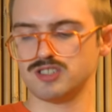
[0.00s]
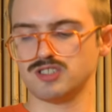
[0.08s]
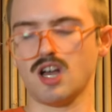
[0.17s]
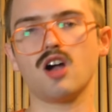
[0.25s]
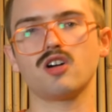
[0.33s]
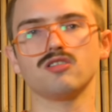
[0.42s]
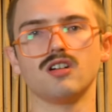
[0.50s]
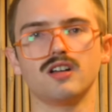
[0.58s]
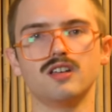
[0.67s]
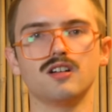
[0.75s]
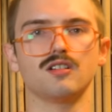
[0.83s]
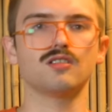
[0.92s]
Sakura
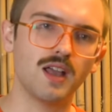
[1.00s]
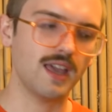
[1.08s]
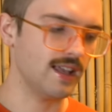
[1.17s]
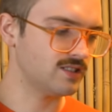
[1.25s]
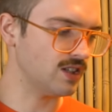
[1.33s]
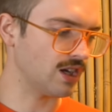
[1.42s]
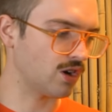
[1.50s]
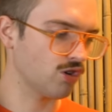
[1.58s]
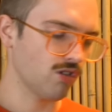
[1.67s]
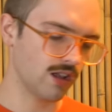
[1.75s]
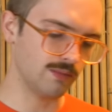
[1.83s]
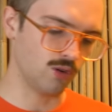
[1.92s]
here, but it's
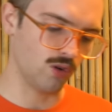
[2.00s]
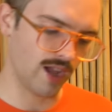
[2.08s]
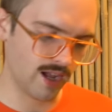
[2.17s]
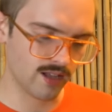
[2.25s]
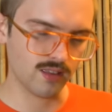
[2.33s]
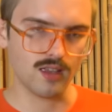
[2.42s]
incredible and